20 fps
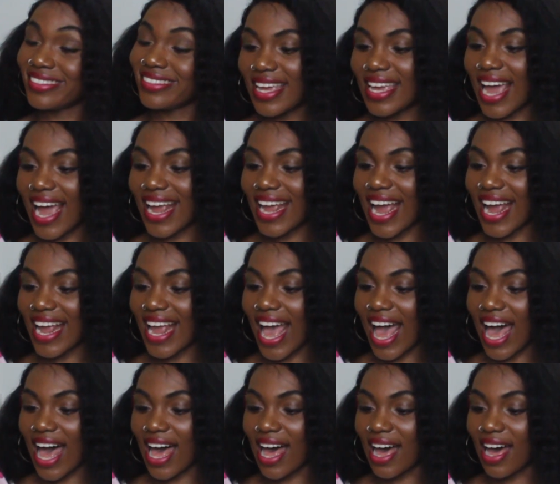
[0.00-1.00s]

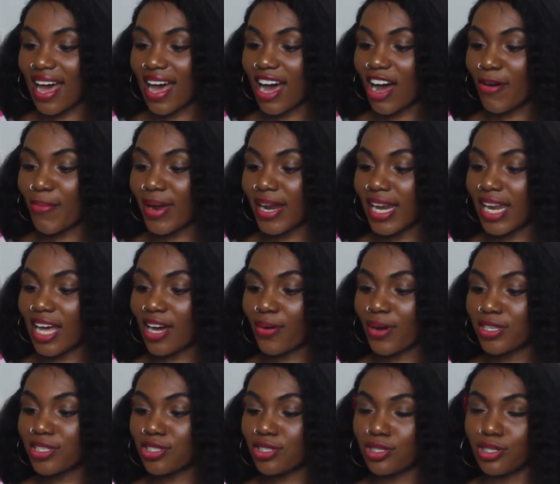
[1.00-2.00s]
yeah. How many
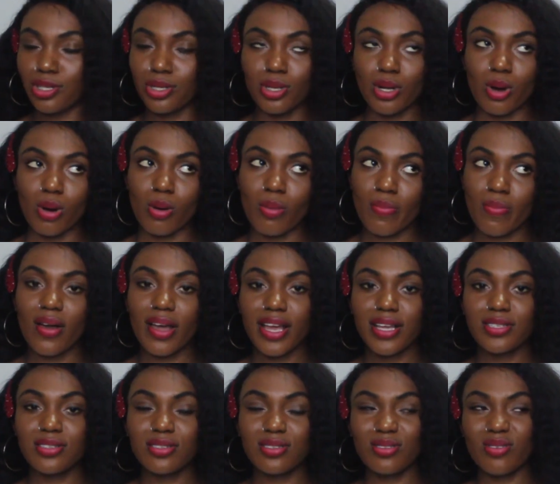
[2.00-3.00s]
languages do you know?
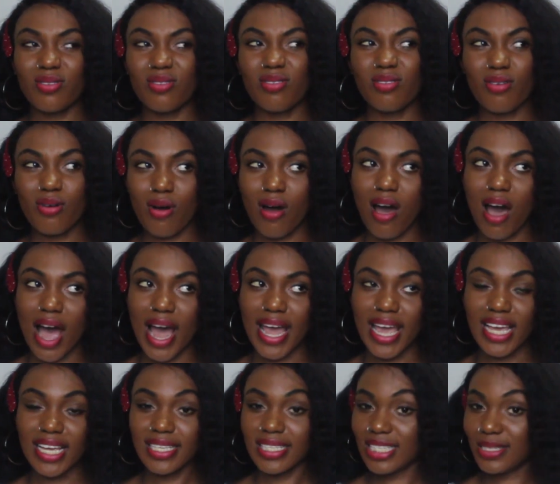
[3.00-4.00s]
Okay, so
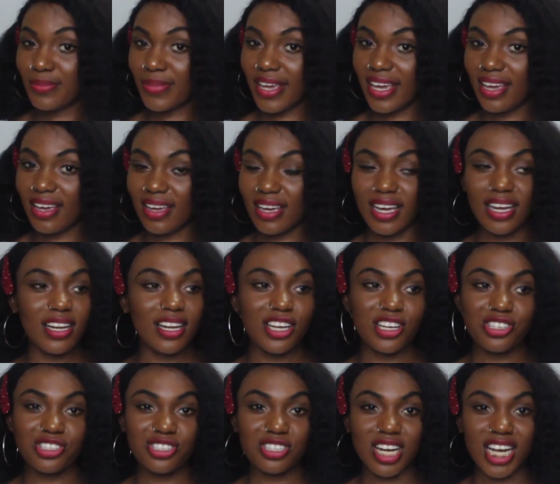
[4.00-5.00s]
I speak
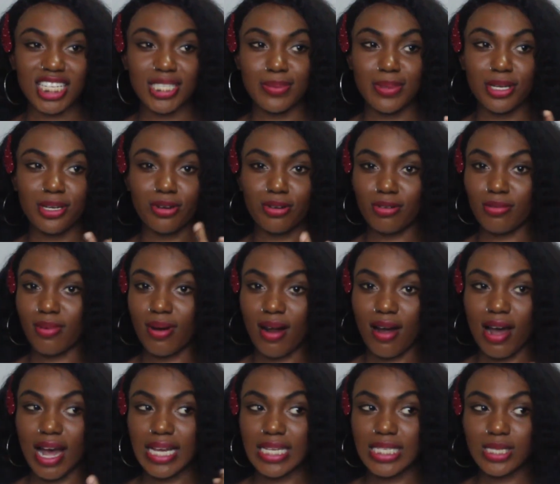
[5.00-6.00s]
English, I speak Yoruba,
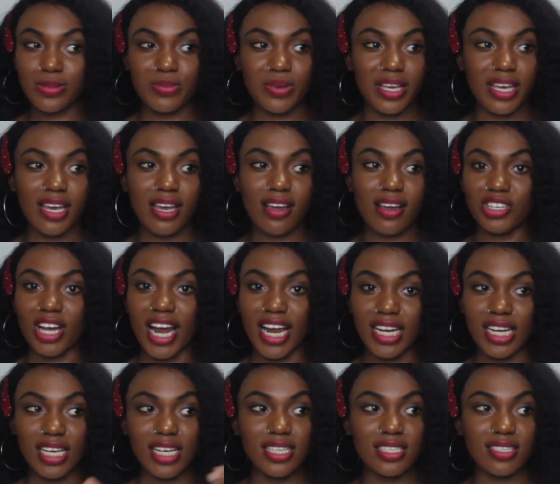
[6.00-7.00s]
I speak
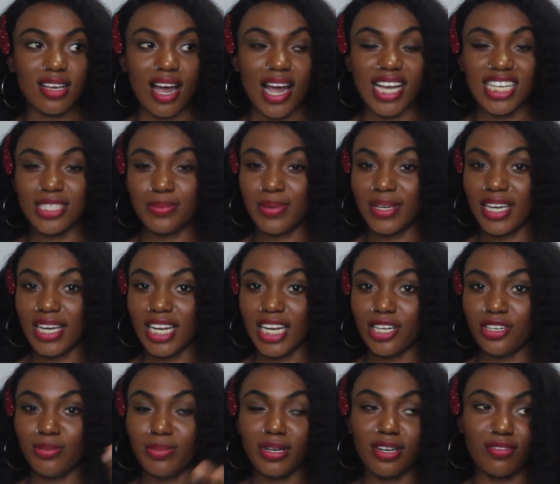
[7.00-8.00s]
Chinese, I speak a
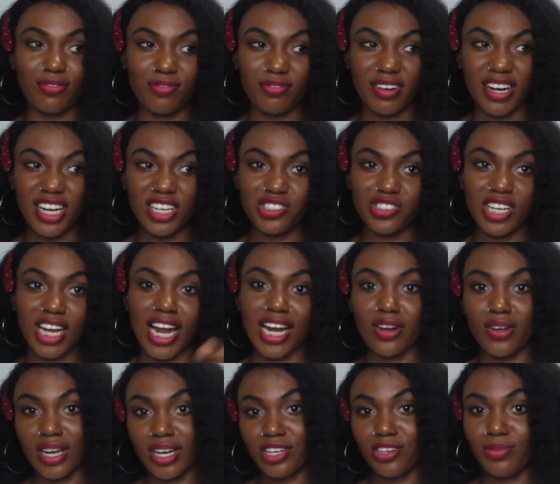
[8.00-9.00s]
little bit of French, I
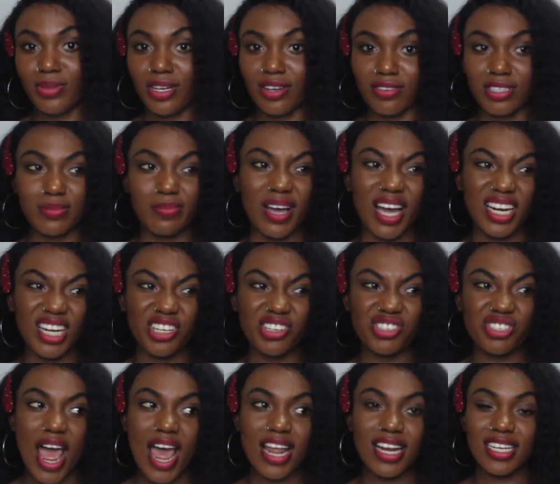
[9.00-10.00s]
know a little bit of
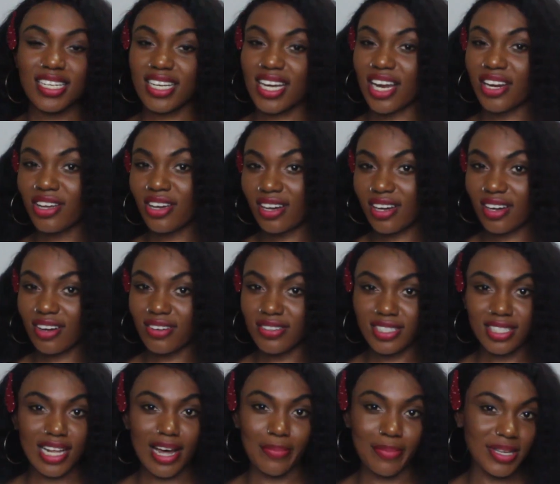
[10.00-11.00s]
Spanish. And can you
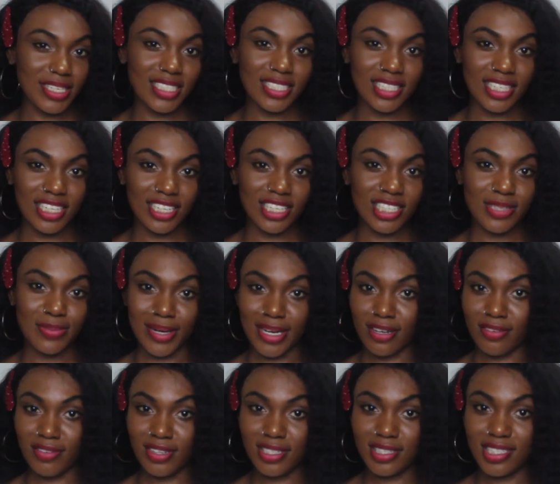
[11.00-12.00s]
consider Pidgin English part
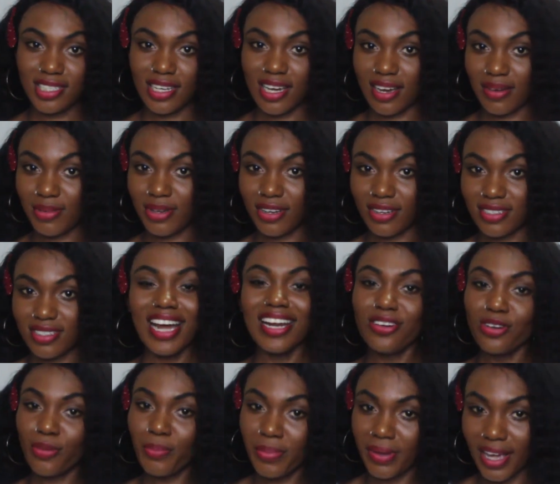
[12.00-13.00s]
of it? Yeah, because I
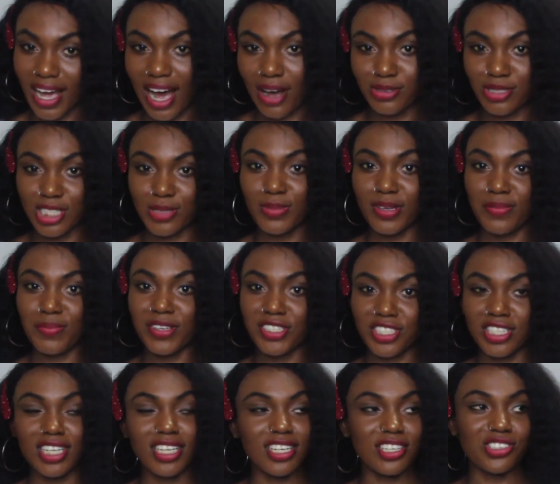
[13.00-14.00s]
know how to speak
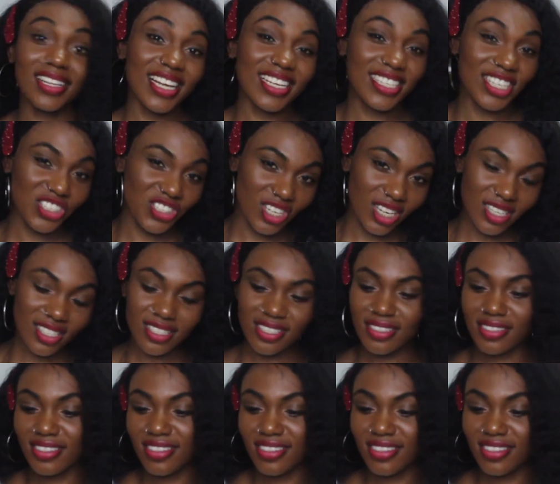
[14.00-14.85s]
Pidgin English. Let's say 6.